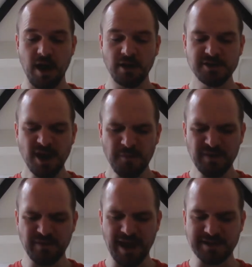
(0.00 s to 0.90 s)
On top
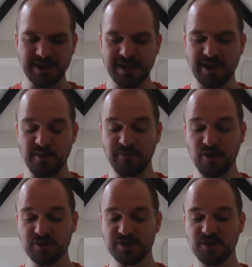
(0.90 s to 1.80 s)
of that, they were
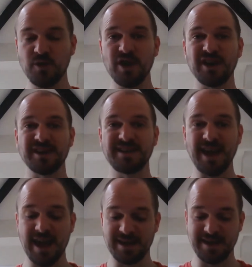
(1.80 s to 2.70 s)
forced to work
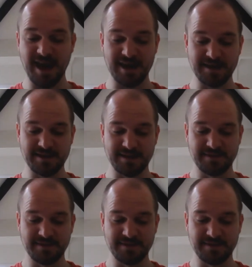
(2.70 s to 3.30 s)
day and night.